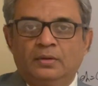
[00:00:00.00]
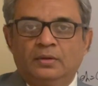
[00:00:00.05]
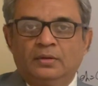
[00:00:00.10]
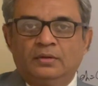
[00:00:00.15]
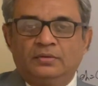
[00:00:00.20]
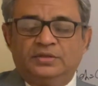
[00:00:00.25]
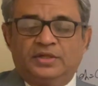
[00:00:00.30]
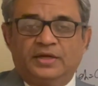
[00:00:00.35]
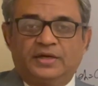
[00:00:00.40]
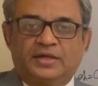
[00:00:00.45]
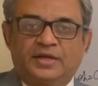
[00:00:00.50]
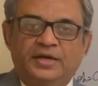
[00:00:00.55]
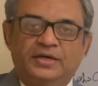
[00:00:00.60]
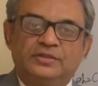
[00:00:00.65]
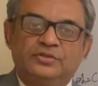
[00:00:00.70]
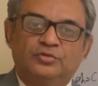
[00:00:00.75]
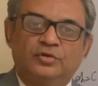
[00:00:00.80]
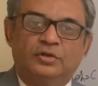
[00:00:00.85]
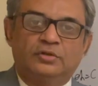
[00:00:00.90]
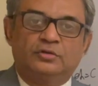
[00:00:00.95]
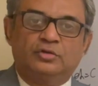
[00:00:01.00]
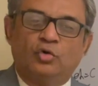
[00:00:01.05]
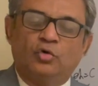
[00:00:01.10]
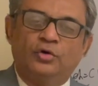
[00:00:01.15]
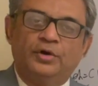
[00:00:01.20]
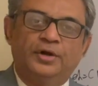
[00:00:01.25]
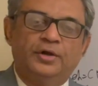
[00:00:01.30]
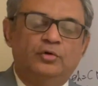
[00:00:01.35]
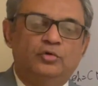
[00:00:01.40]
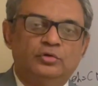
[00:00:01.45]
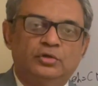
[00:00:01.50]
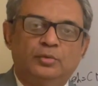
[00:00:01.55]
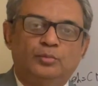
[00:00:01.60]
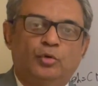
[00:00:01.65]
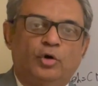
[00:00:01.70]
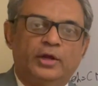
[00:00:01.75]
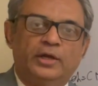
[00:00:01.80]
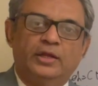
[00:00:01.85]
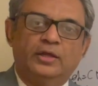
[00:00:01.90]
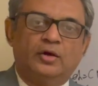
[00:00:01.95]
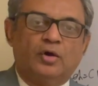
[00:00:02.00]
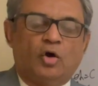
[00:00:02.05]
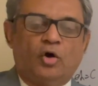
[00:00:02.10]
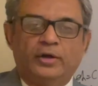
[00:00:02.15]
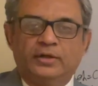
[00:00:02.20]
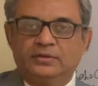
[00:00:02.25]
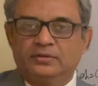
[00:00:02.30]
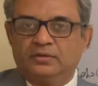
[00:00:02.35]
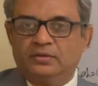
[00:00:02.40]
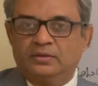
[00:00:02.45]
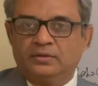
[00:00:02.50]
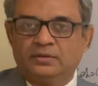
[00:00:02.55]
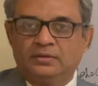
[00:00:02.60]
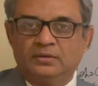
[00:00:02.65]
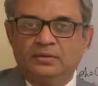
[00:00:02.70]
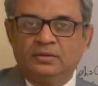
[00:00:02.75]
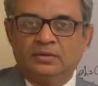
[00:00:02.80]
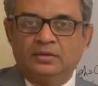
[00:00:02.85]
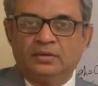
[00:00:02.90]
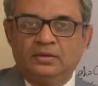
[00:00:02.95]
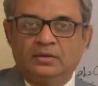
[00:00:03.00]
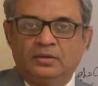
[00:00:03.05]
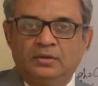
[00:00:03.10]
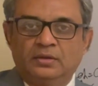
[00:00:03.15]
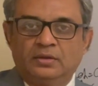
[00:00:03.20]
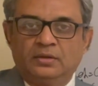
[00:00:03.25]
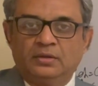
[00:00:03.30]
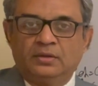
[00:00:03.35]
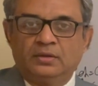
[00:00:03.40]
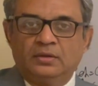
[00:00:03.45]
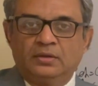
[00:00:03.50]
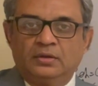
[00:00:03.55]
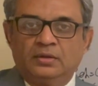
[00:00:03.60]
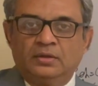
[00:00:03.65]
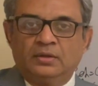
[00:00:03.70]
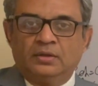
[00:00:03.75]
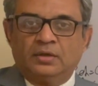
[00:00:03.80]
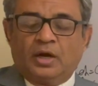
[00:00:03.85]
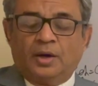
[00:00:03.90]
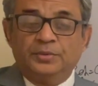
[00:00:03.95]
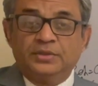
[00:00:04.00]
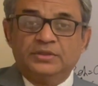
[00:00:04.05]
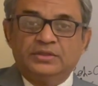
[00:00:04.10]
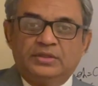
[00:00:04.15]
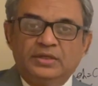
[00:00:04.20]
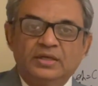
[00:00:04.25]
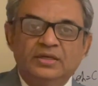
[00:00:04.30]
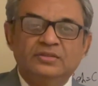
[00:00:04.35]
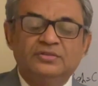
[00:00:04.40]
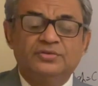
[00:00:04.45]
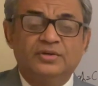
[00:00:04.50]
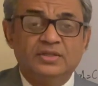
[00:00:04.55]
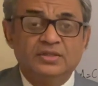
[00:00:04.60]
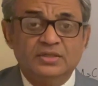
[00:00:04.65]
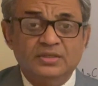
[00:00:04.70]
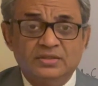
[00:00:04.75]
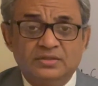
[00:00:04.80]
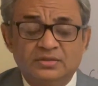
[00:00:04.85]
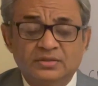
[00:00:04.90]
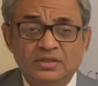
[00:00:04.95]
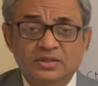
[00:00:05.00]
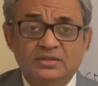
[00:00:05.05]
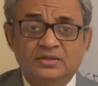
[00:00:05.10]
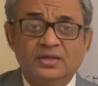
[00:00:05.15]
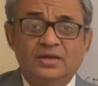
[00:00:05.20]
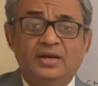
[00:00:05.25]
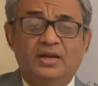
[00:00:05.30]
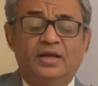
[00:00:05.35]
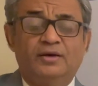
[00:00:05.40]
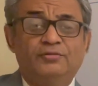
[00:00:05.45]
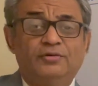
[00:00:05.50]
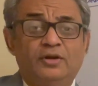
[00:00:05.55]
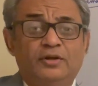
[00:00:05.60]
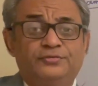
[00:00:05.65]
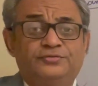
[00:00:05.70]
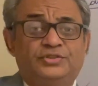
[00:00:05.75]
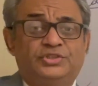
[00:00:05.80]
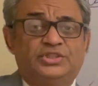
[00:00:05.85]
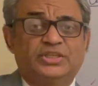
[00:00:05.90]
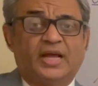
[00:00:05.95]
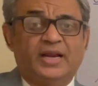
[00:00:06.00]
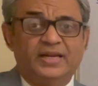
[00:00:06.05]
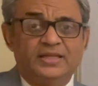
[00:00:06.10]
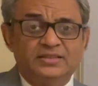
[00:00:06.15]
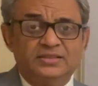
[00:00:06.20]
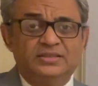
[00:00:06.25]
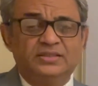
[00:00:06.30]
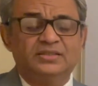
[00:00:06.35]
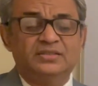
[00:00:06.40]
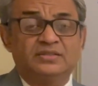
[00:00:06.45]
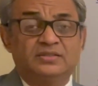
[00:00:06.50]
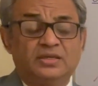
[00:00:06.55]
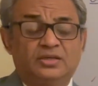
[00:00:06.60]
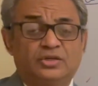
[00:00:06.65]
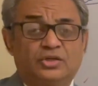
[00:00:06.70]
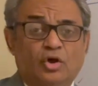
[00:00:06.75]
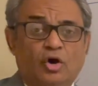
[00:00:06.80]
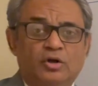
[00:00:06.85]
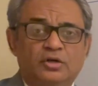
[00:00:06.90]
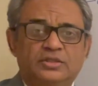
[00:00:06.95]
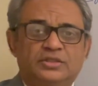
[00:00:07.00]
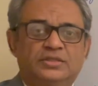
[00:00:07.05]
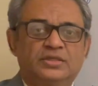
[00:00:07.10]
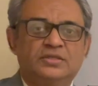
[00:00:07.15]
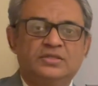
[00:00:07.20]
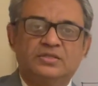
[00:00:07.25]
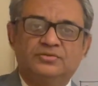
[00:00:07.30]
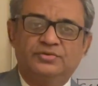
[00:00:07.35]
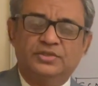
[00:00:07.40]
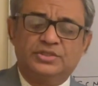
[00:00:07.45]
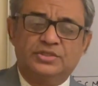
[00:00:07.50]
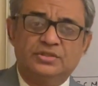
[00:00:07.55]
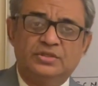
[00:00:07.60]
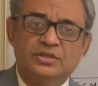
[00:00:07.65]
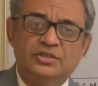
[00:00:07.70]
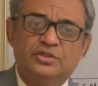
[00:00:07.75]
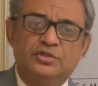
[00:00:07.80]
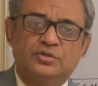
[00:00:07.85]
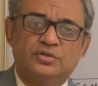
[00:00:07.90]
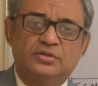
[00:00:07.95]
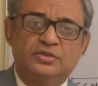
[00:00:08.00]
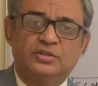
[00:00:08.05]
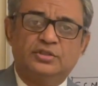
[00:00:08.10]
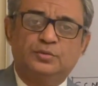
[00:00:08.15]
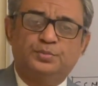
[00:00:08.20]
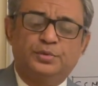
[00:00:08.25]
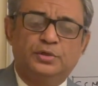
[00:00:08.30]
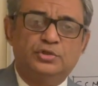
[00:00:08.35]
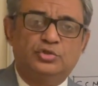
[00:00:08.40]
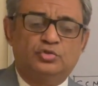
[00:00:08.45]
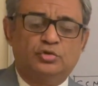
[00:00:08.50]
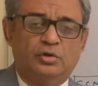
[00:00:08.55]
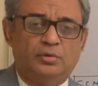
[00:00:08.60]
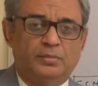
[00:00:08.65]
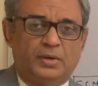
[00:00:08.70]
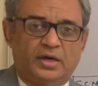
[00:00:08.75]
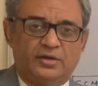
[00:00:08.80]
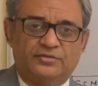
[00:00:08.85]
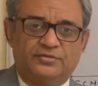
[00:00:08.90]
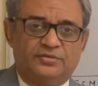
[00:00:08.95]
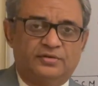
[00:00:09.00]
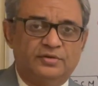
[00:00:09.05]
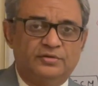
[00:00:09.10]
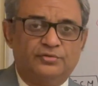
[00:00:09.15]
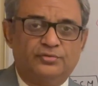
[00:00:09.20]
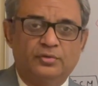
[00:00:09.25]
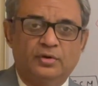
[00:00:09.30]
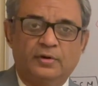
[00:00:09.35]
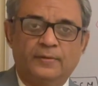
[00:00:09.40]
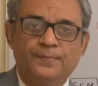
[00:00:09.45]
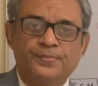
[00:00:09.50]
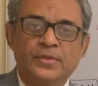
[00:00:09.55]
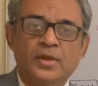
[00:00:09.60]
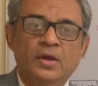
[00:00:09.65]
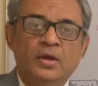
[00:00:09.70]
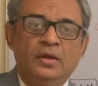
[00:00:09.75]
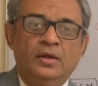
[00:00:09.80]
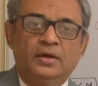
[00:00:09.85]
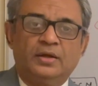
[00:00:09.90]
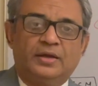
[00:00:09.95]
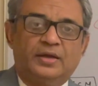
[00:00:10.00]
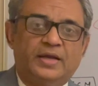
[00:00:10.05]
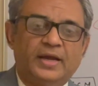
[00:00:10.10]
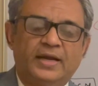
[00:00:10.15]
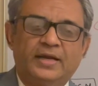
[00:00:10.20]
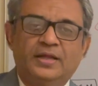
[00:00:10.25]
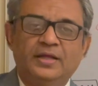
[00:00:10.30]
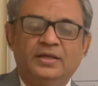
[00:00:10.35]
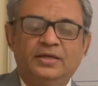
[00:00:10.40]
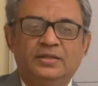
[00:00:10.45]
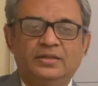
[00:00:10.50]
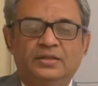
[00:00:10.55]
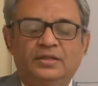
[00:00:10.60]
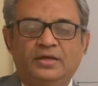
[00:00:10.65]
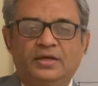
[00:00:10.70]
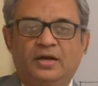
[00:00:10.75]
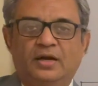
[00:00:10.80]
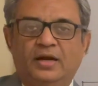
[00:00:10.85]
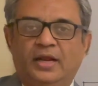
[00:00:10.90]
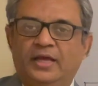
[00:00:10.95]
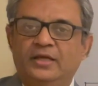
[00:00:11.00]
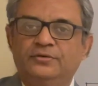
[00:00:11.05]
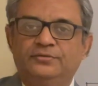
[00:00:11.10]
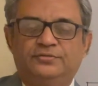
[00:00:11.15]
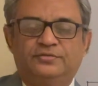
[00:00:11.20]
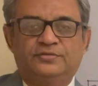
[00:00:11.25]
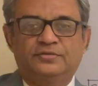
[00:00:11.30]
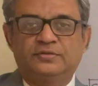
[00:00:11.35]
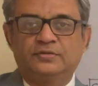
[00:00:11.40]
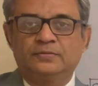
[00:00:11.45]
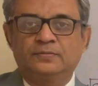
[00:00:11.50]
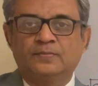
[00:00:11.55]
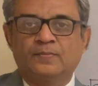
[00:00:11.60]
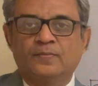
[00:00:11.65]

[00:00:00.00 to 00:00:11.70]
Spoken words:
Their kids were thrown into the boiling oil. I mean, these were the level of challenges, the tortures which these spiritual masters were getting in their lives.